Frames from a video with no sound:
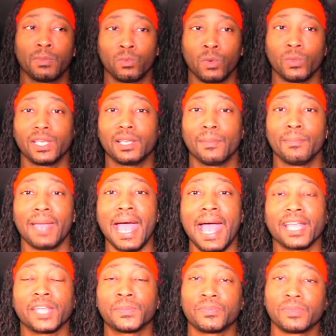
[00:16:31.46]
but when we come
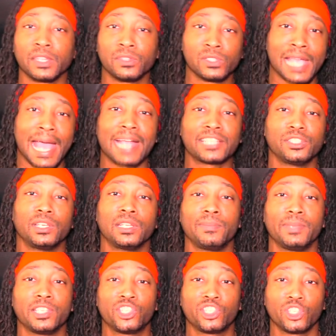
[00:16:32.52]
back, there's actually gonna
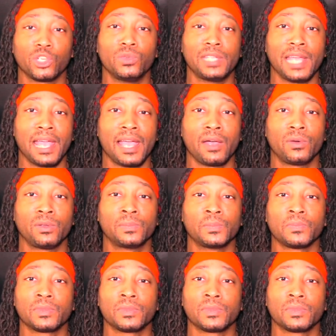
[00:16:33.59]
be a showdown